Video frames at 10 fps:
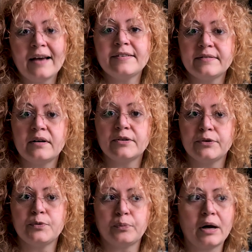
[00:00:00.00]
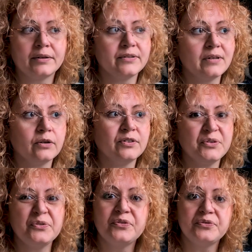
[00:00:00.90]
I started to practice like on the
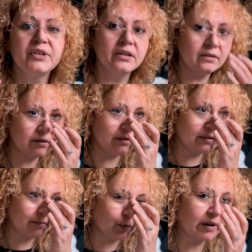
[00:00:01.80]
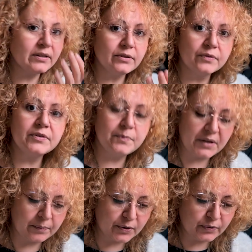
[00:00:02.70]
15th, 20th of
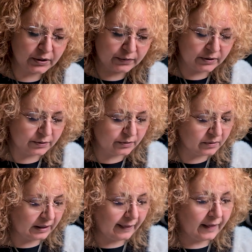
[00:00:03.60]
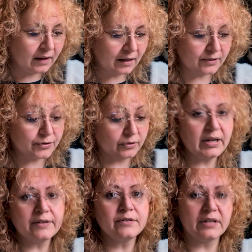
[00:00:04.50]
September 2022. So
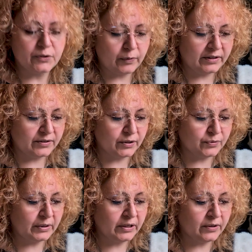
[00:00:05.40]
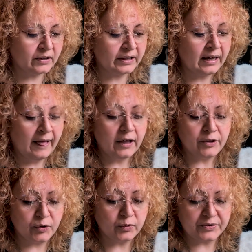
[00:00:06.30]
that's why this is really early.
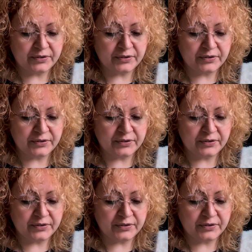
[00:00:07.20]
You will